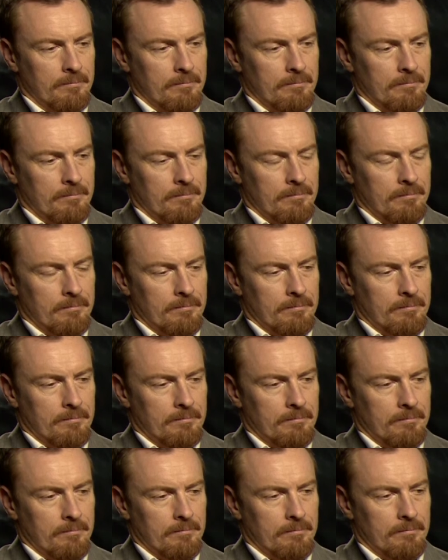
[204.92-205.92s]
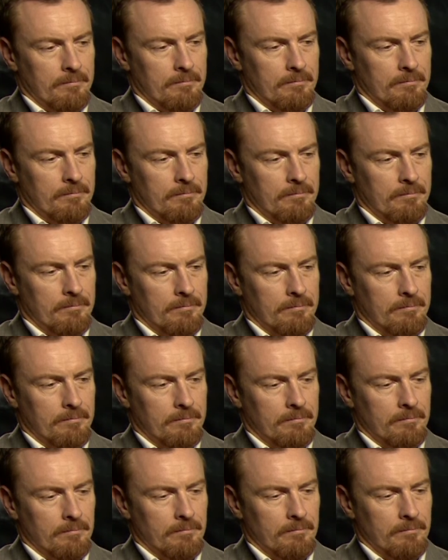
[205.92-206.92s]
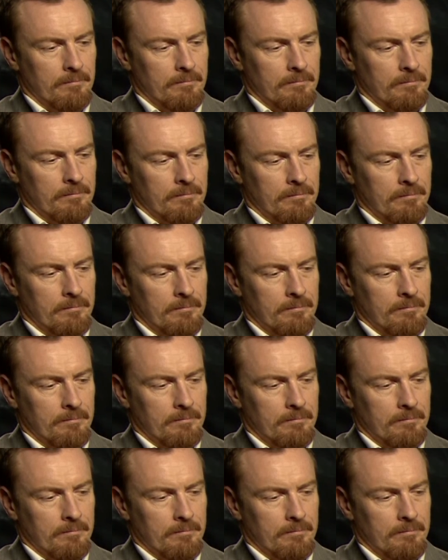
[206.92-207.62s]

This person isn't speaking.